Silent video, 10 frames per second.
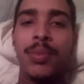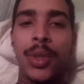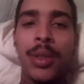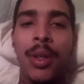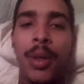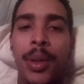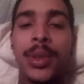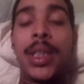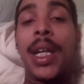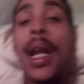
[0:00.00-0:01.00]
You know what I'm
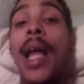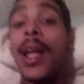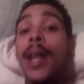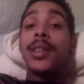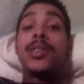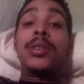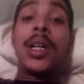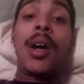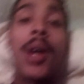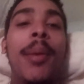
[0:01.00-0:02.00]
saying. I like to
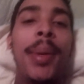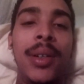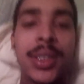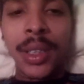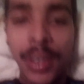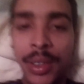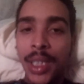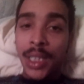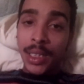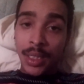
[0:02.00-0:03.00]
talk about certain
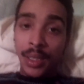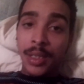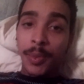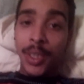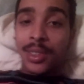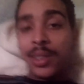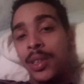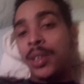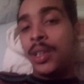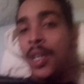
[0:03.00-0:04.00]
things,
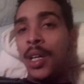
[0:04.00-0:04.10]
especially